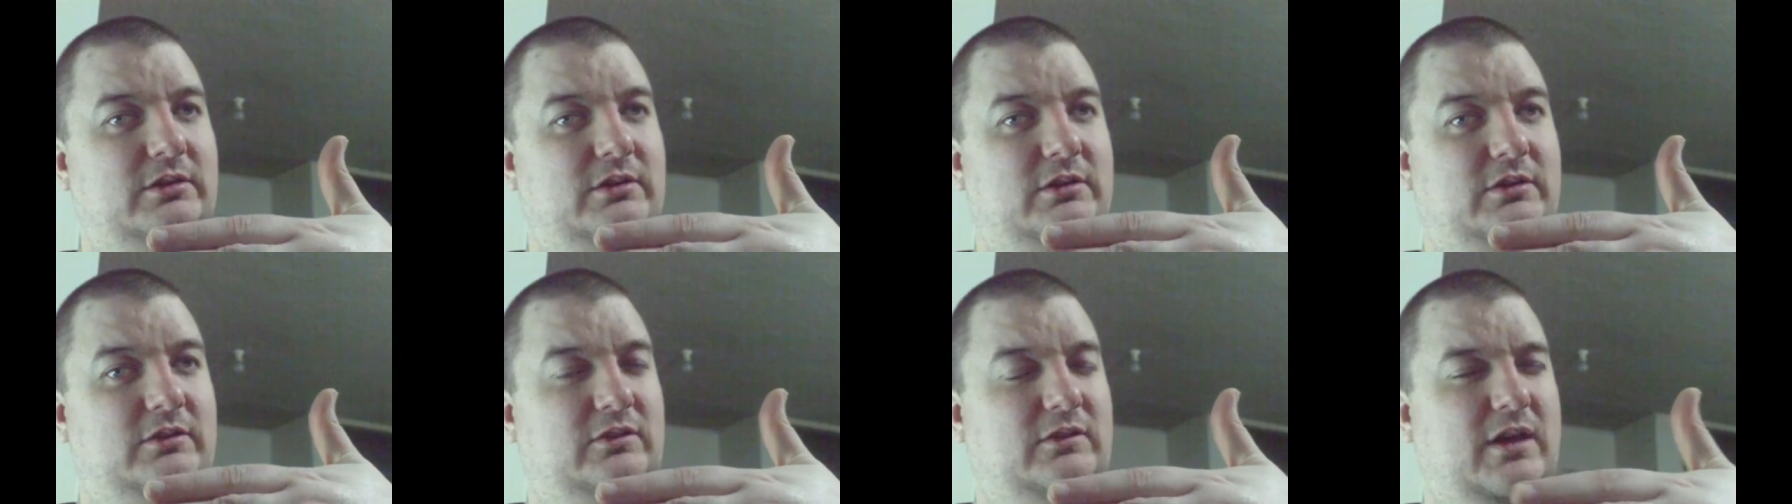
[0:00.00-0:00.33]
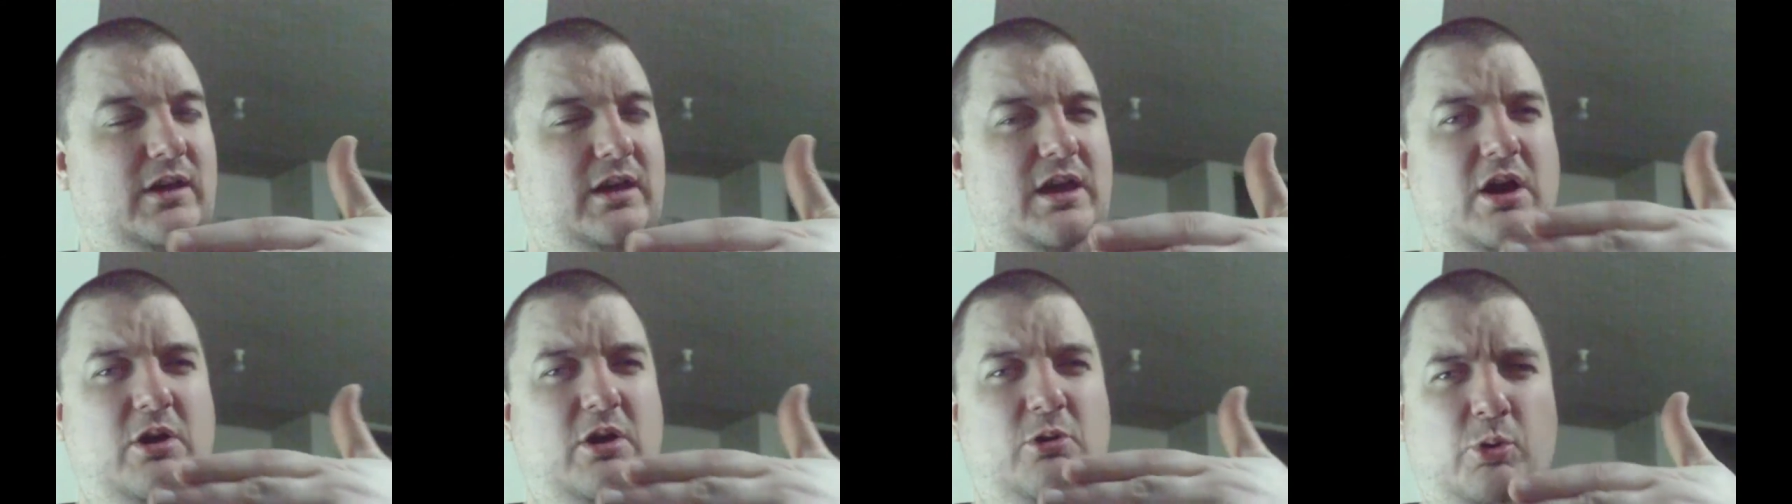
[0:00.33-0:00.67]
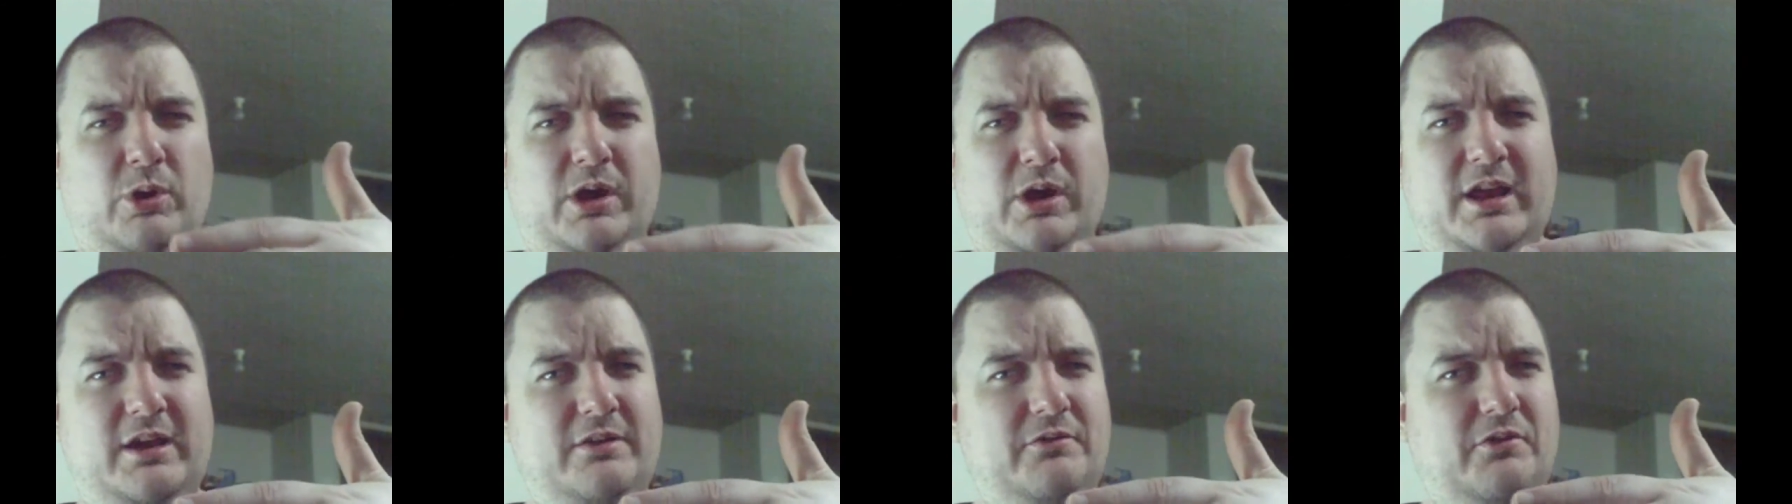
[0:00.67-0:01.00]
You can say, "Oh,
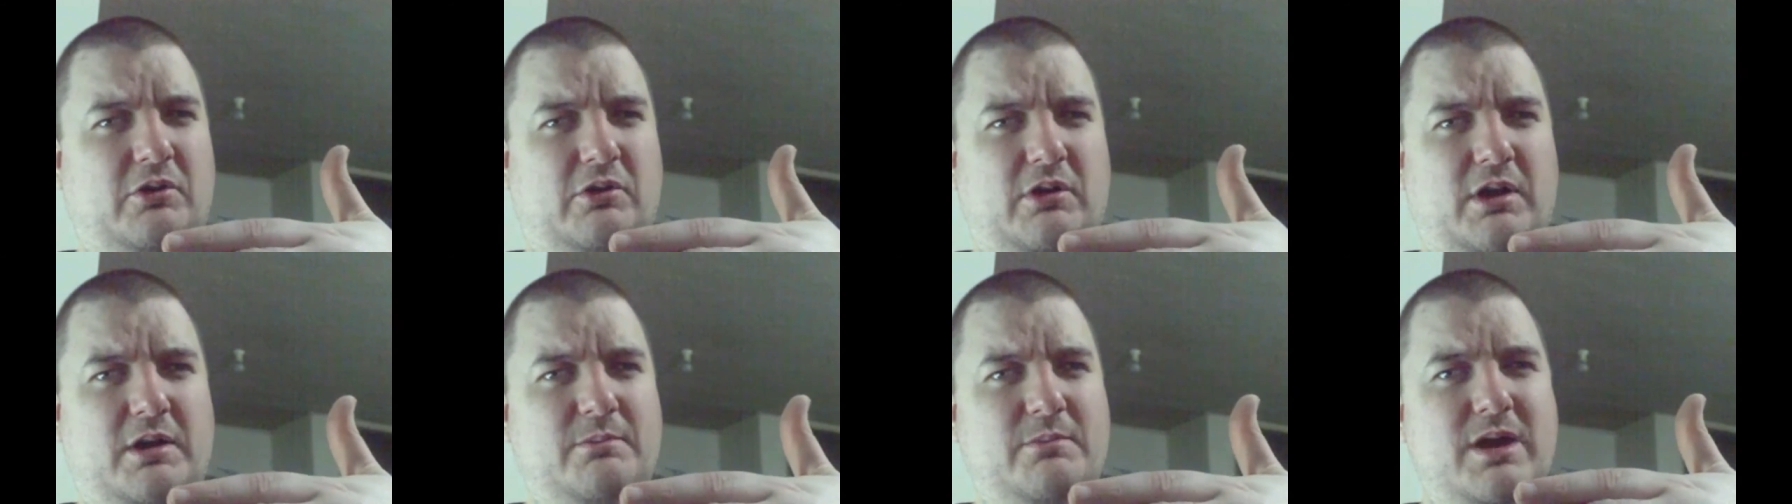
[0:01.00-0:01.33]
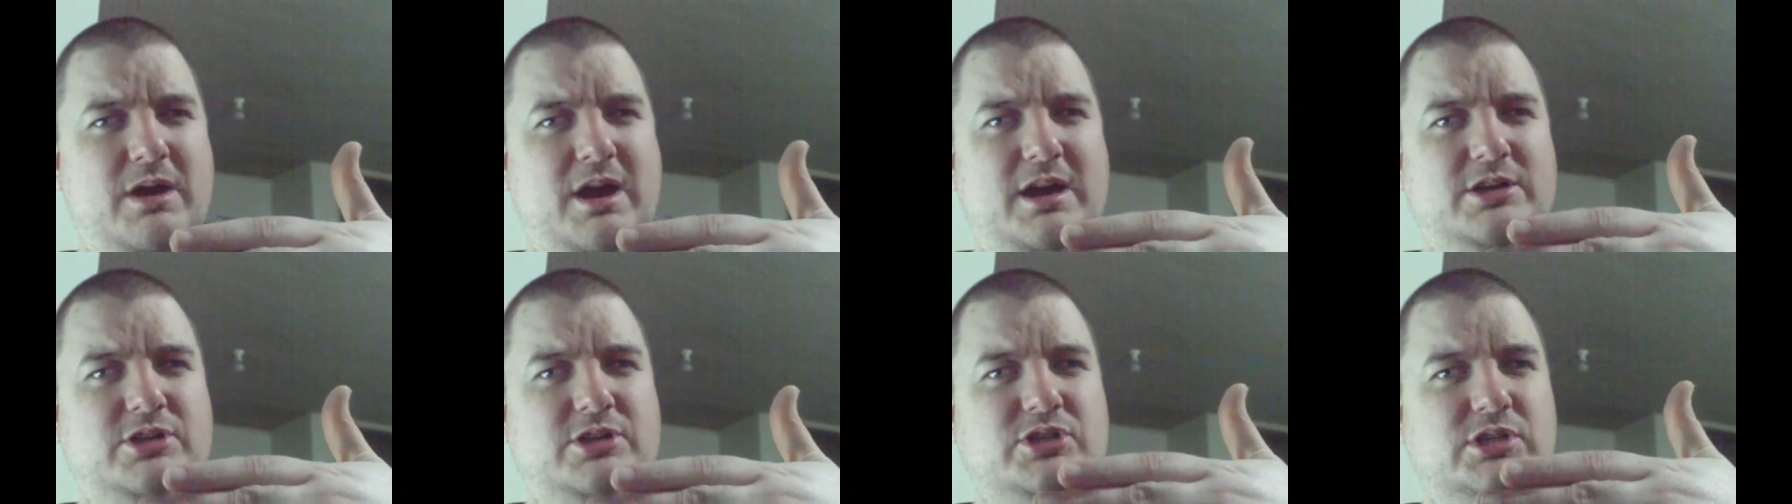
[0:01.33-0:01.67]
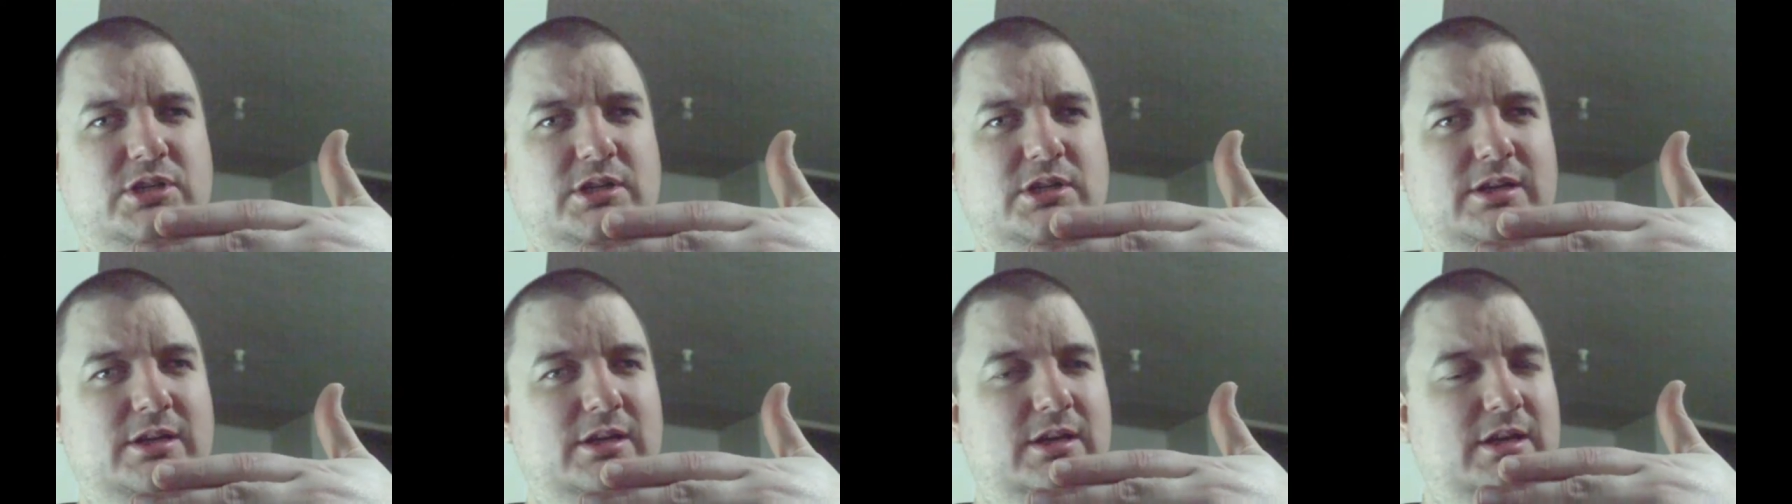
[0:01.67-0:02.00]
we're going to have a great match,"